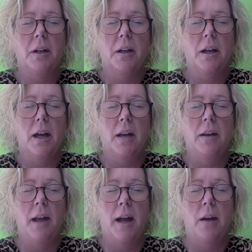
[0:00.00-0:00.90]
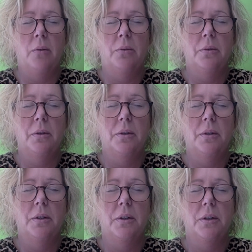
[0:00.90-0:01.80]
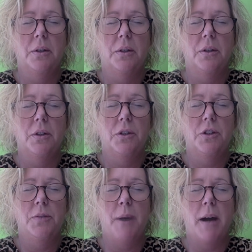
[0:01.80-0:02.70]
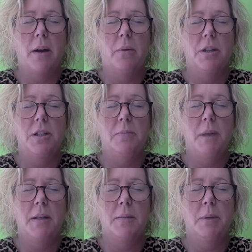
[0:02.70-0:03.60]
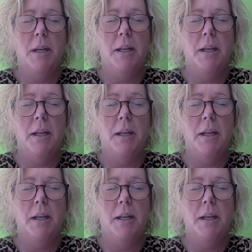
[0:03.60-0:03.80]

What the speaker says: And now she's back where she's meant to be.